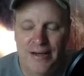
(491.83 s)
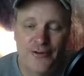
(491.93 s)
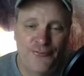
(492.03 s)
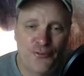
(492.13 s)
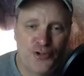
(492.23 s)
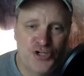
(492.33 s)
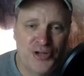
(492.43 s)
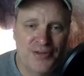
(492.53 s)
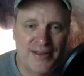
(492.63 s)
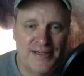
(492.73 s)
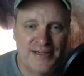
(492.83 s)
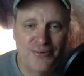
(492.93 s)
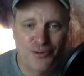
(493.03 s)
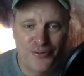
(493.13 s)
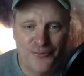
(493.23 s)
Unfortunately, that
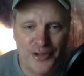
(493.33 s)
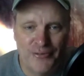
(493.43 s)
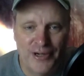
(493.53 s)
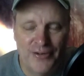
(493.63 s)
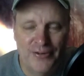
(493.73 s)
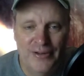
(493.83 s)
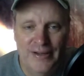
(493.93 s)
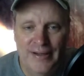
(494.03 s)
didn't work very well.